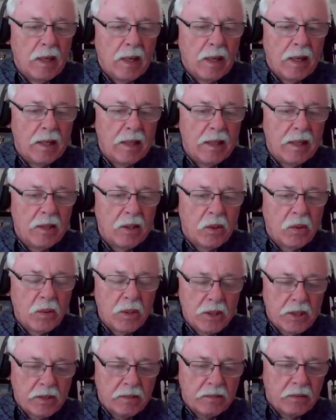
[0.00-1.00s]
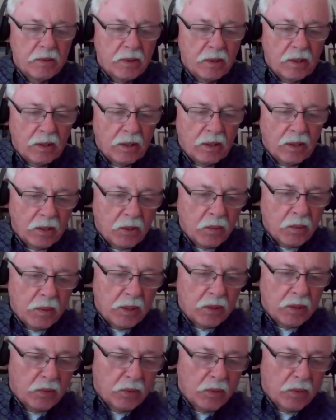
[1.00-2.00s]
And in the course of our
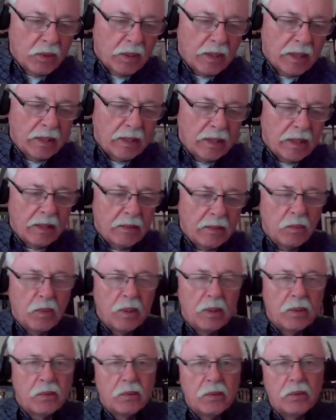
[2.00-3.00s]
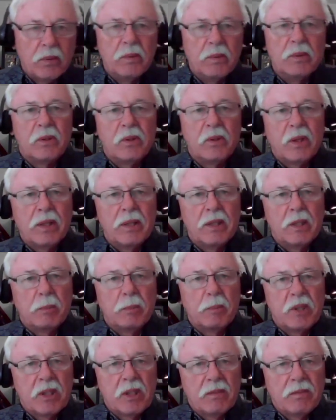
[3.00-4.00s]
going through it, I went through and tried to
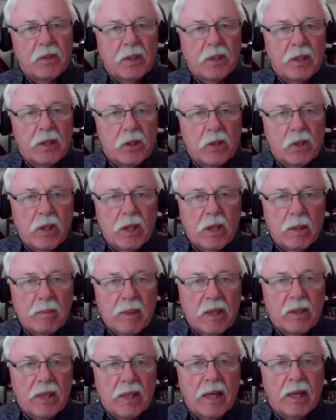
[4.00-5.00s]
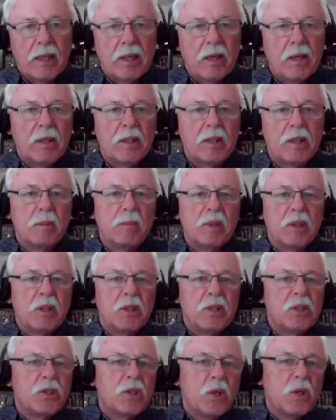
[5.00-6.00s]
specifically talk about that character. But
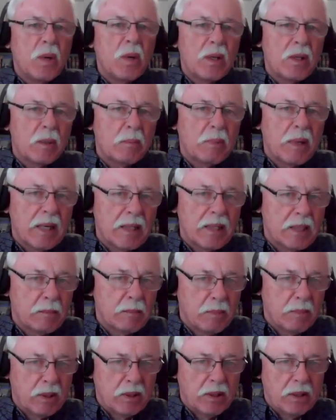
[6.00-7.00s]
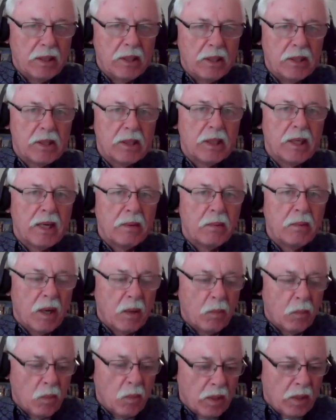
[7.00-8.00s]
there's two other possibilities that
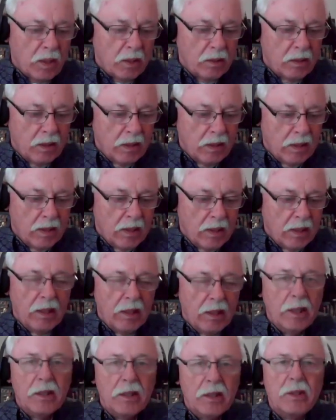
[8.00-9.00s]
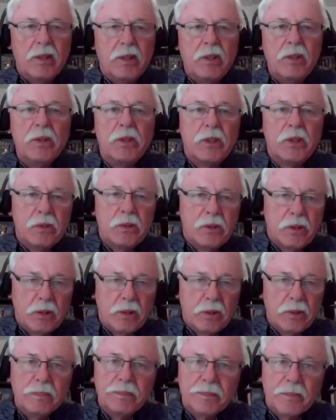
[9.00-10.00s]
I want to introduce you
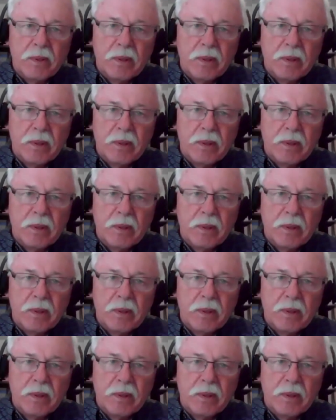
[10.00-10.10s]
to.